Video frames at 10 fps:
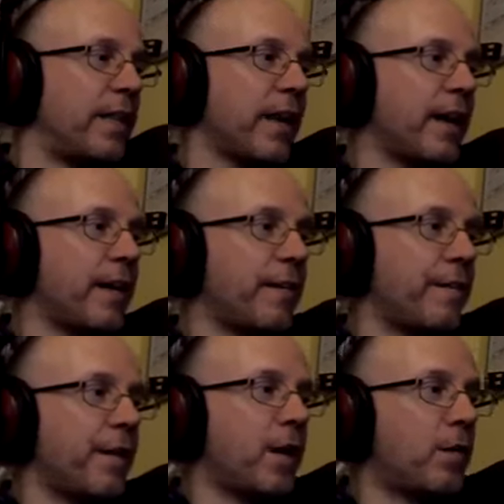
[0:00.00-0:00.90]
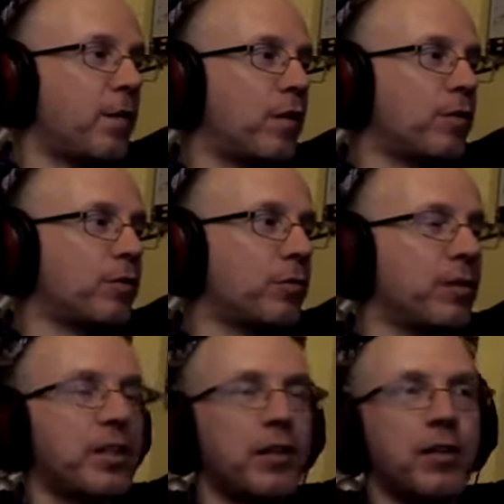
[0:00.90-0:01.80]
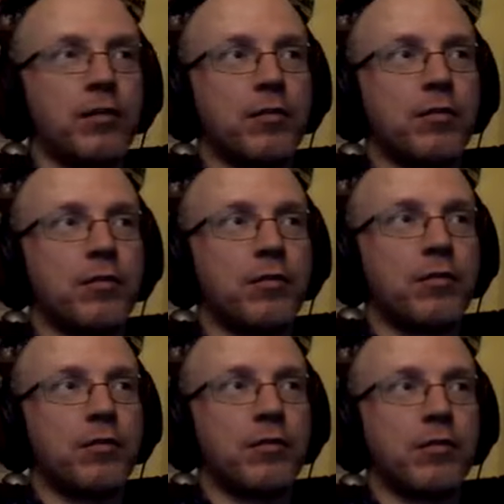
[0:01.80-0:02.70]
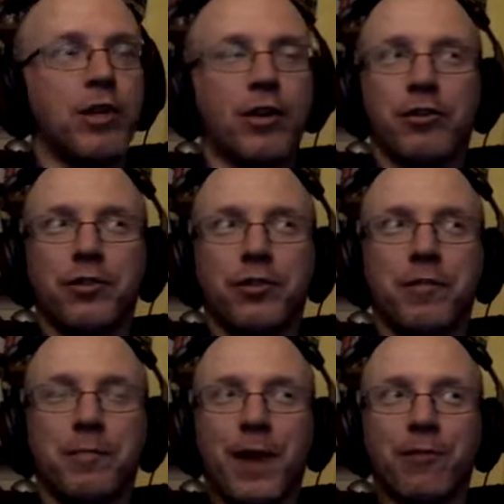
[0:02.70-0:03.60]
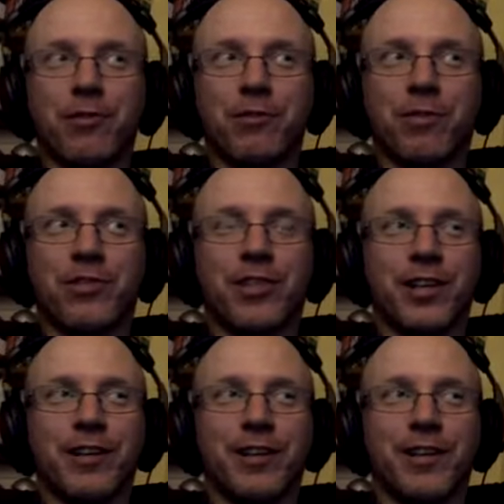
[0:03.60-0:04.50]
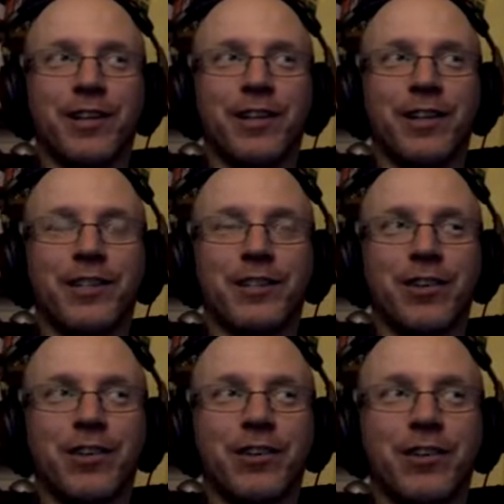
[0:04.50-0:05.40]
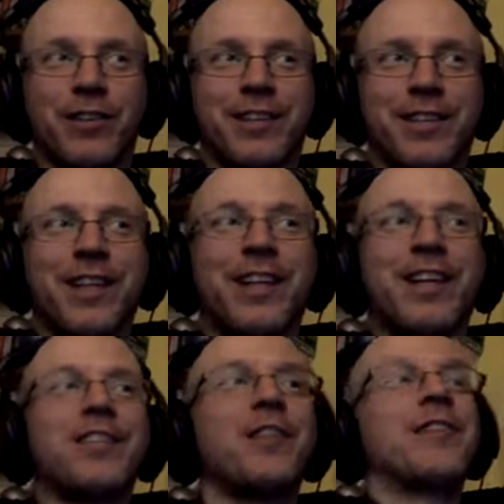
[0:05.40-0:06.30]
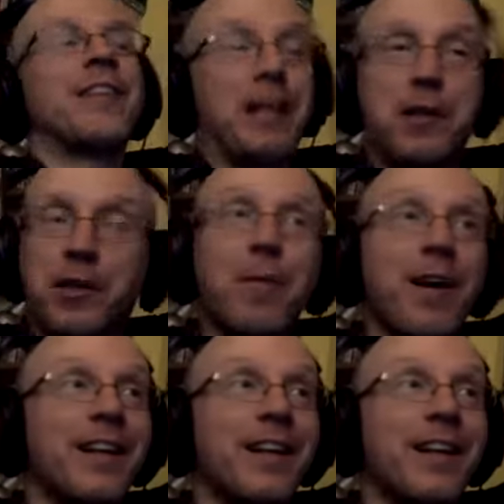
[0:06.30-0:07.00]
that film, do you want me to tell you? You're not about to watch it. Oh, it's got. So you might.